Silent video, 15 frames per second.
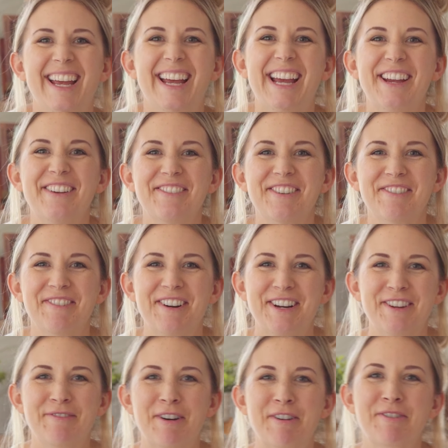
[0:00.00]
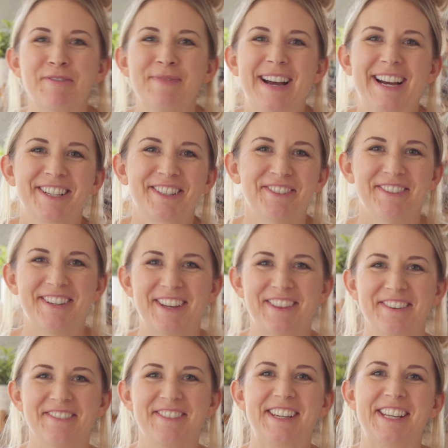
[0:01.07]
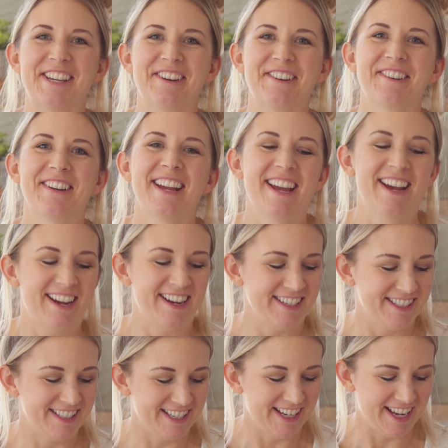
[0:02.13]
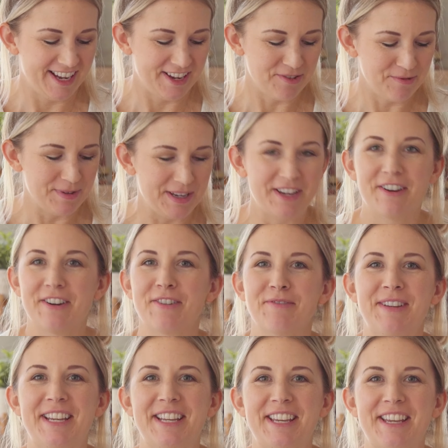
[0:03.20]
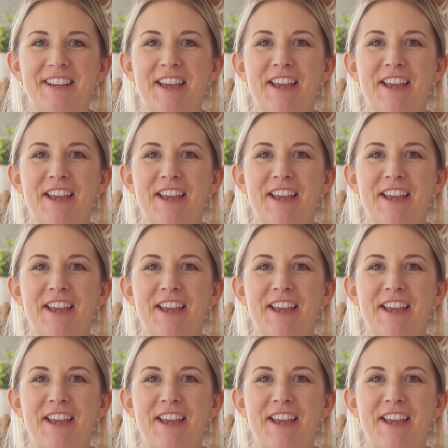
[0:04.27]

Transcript: Hey everyone, welcome back to another video. Today we are making